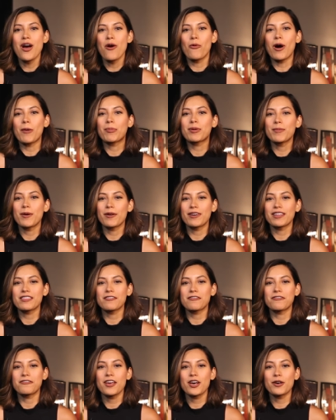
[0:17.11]
While
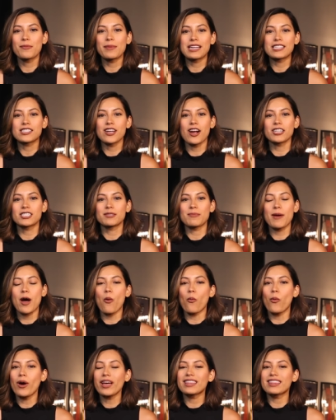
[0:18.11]
promoting the film, he talked
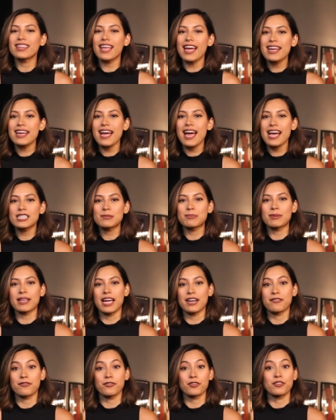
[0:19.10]
about what Laika has
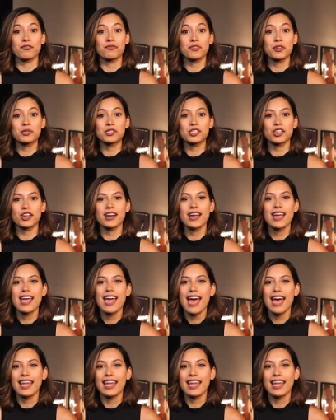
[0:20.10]
planned for the future,